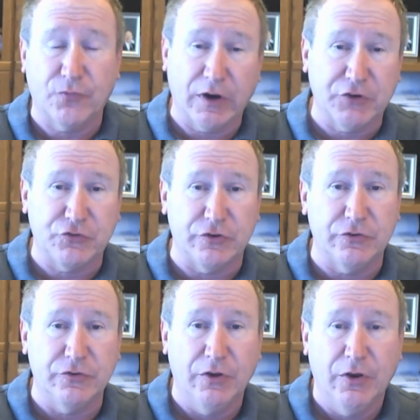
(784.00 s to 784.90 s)

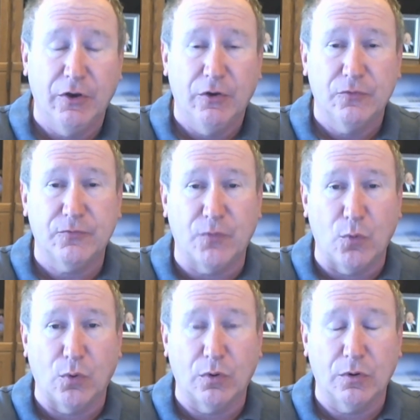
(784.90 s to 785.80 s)
friction
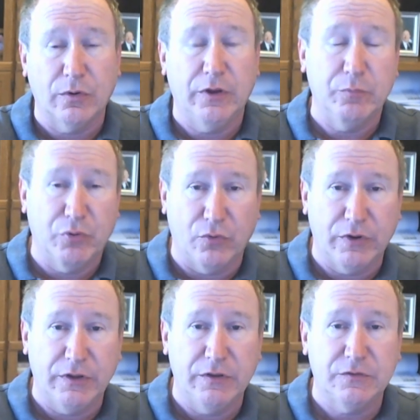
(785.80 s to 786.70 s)
for
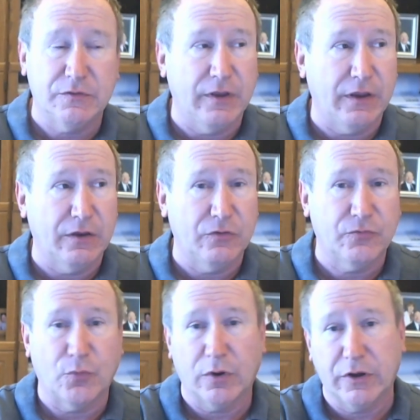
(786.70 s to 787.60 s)
employees
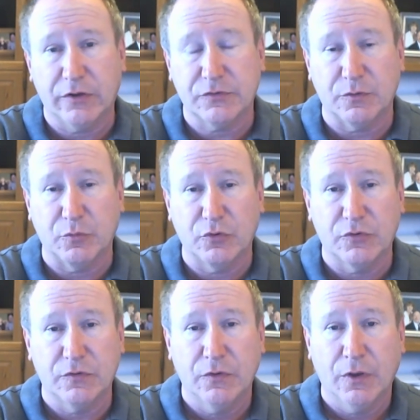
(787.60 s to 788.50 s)
and for
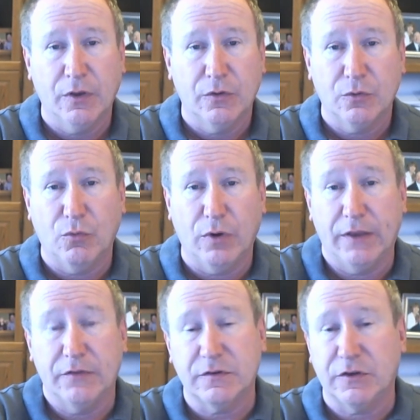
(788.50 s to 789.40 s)
customers
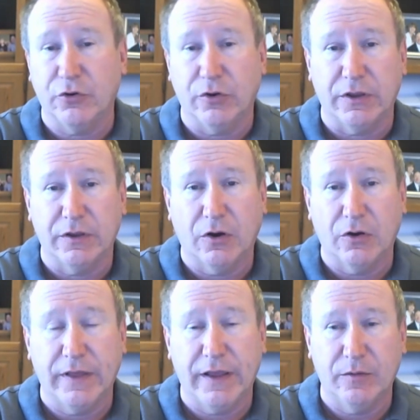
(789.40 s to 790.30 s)
and security?
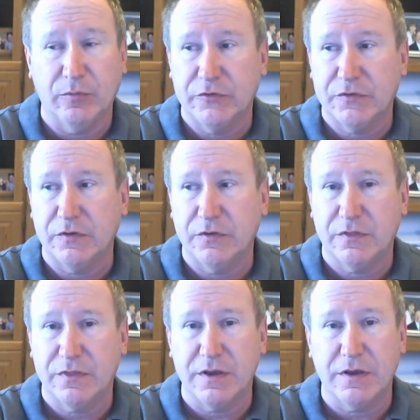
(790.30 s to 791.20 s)
Are they able
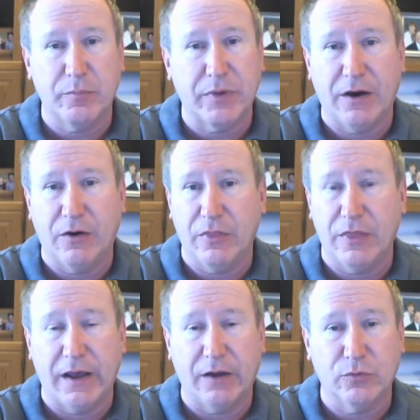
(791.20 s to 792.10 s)
to think about
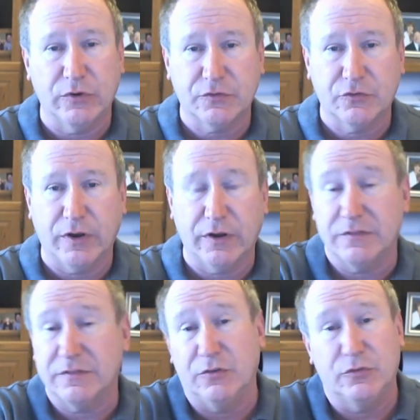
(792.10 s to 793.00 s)
that risk trade?
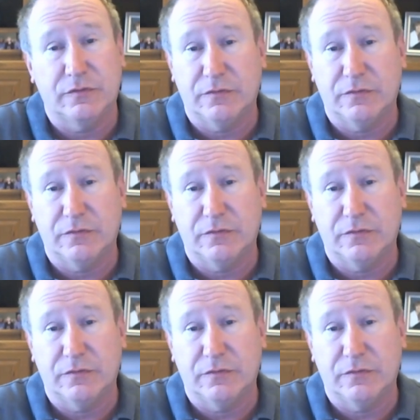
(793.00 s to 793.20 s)
Because